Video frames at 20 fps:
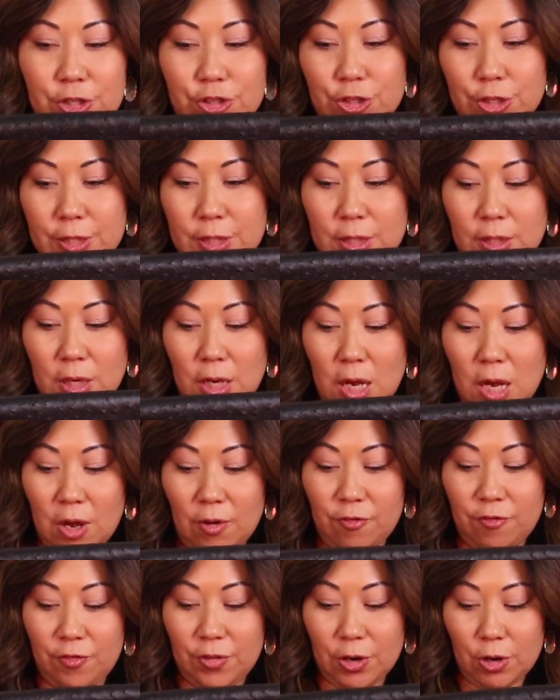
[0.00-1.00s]
It's just
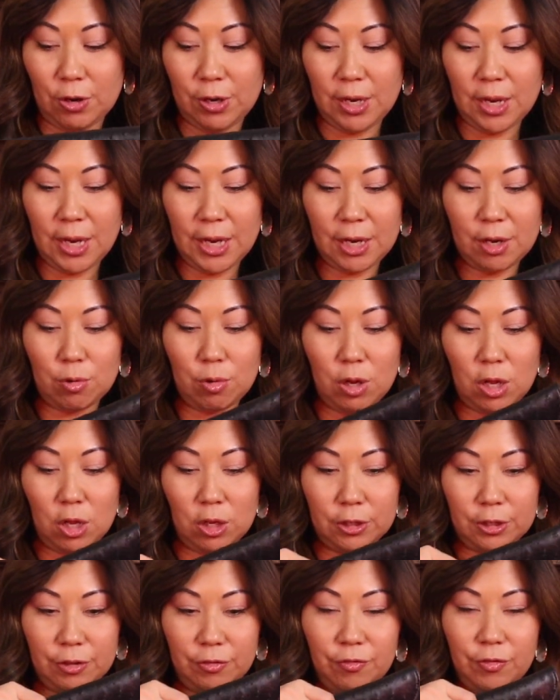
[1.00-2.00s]
a very high
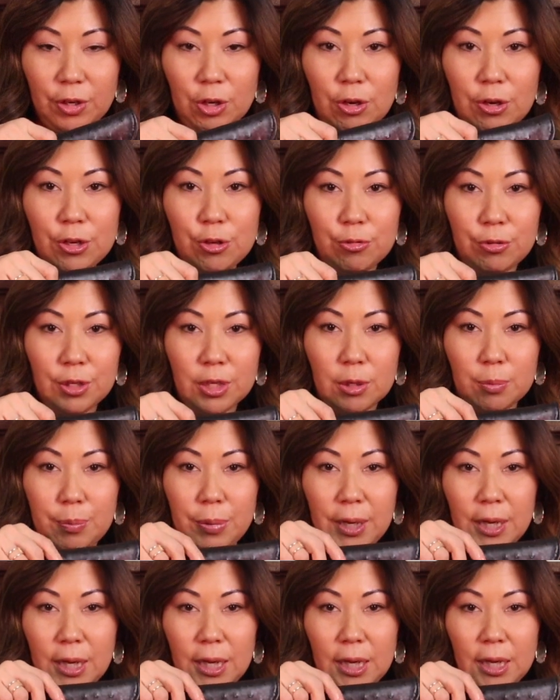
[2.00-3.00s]
quality, very unique
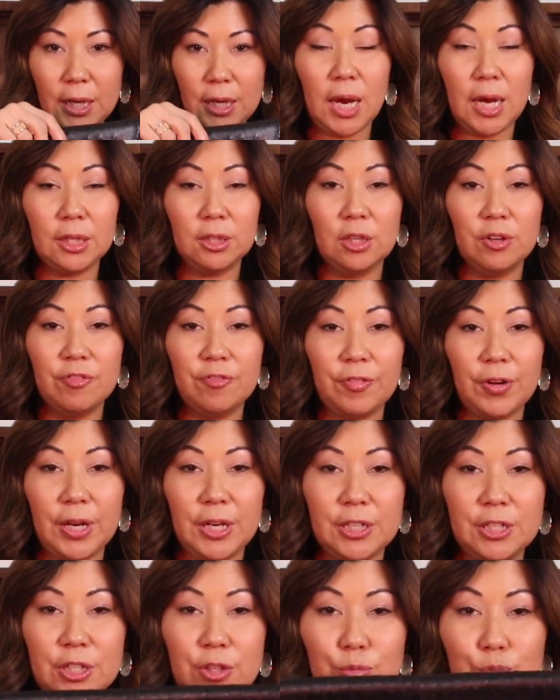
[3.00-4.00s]
bag. I love
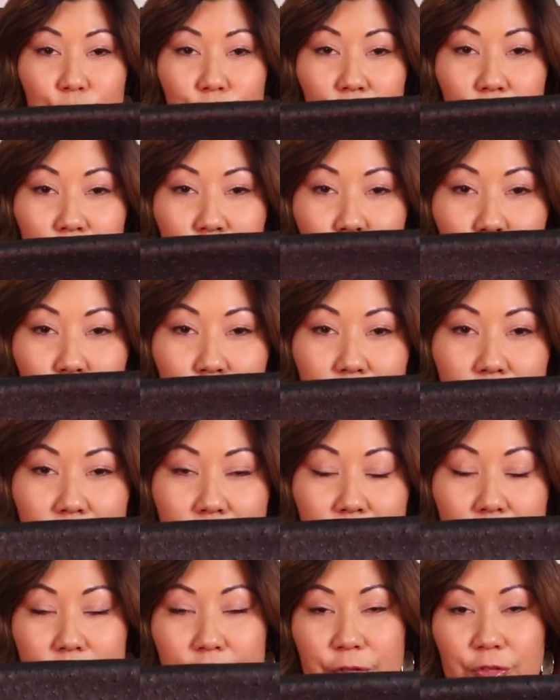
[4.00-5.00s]
finding really
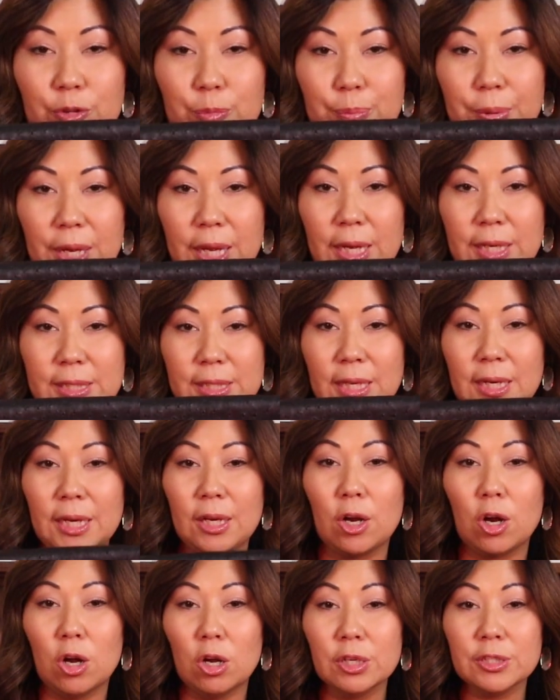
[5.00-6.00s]
unique and different bags, and
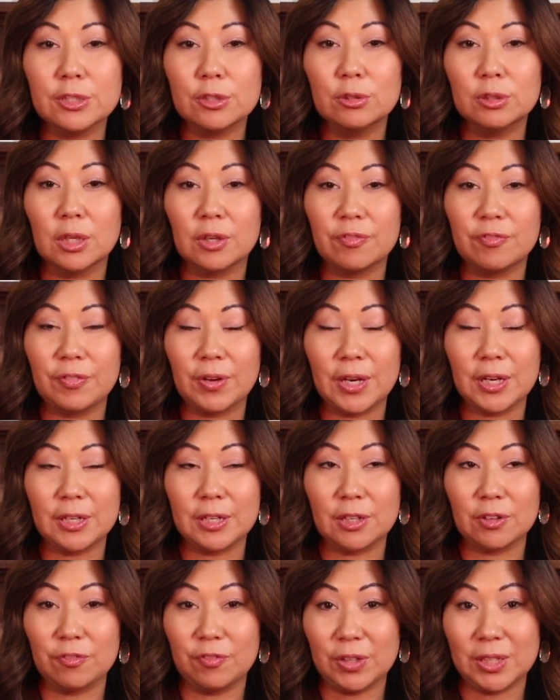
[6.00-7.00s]
I also love
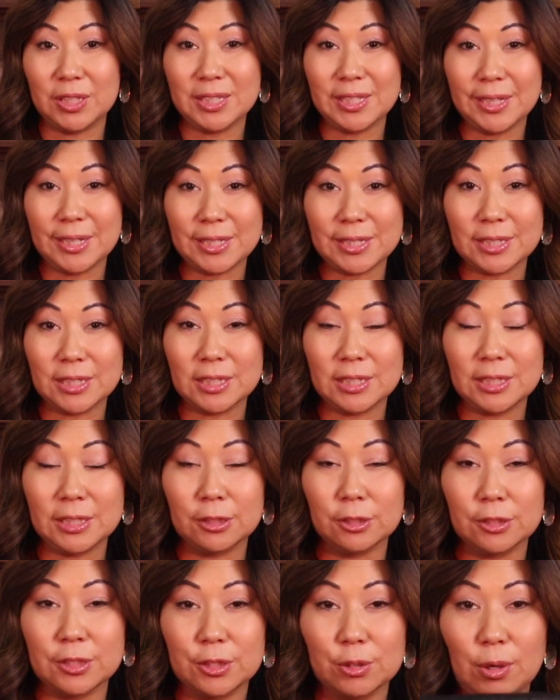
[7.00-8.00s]
finding fantastic
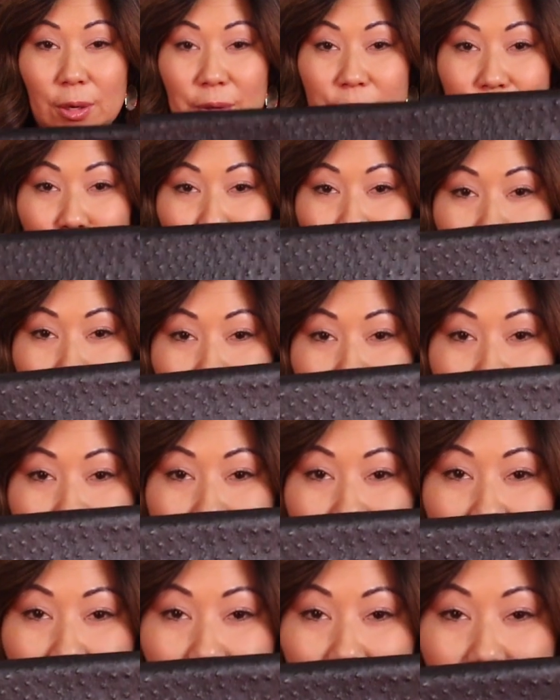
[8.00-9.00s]
deals. So I was really
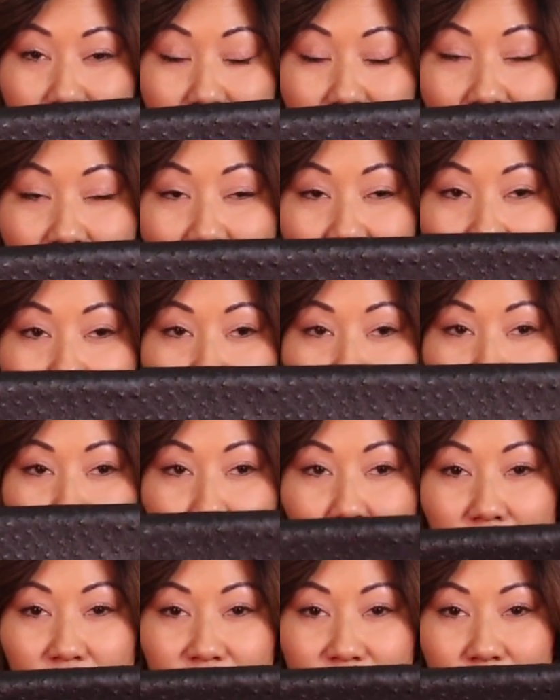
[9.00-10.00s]
excited
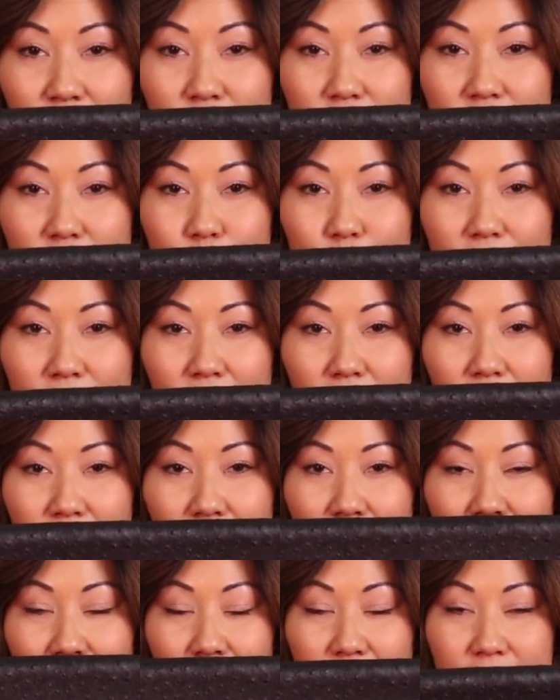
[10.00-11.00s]
when I found this
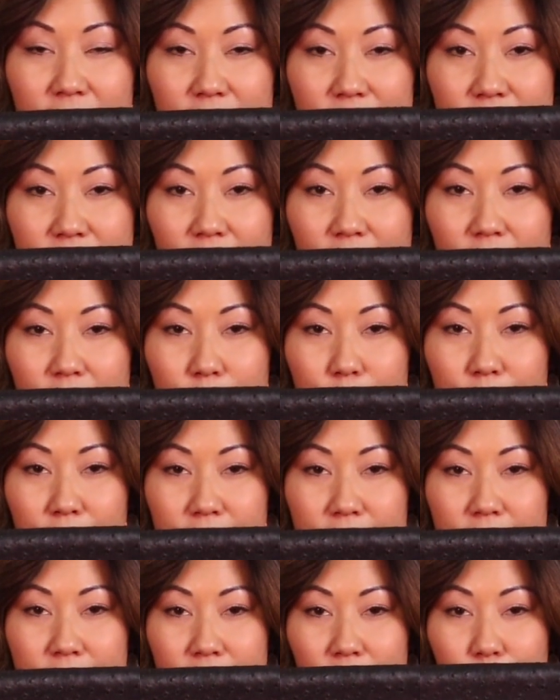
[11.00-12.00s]
bag and decided to
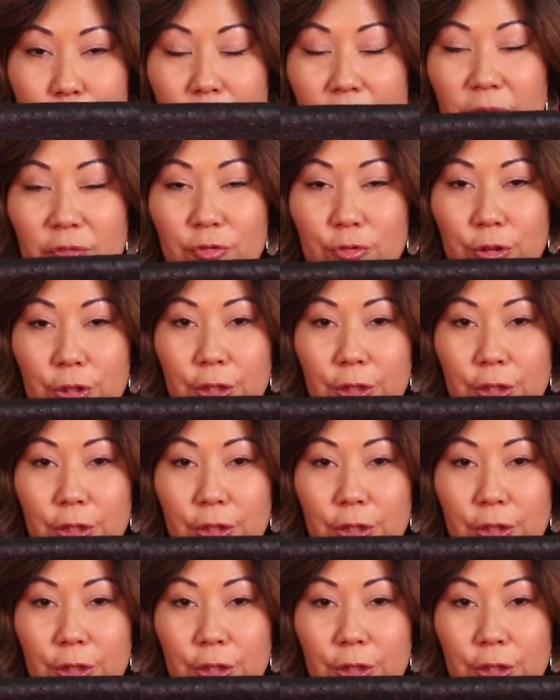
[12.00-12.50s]
pick this up, and I've